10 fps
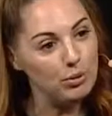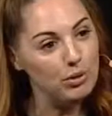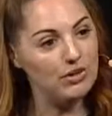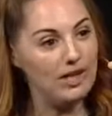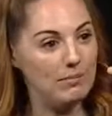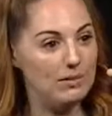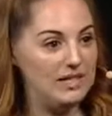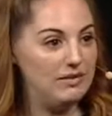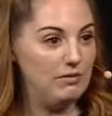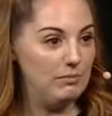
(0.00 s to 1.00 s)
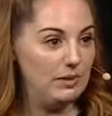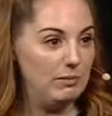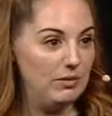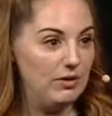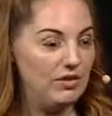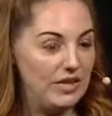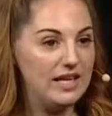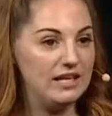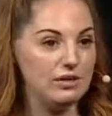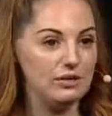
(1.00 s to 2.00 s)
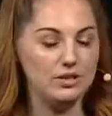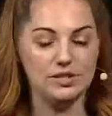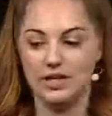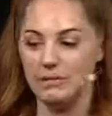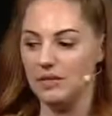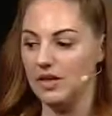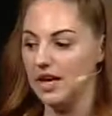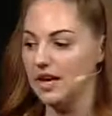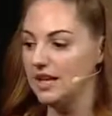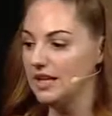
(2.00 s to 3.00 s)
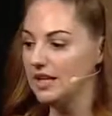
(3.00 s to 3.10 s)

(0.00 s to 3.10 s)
put that belief in people, that they can do the same thing.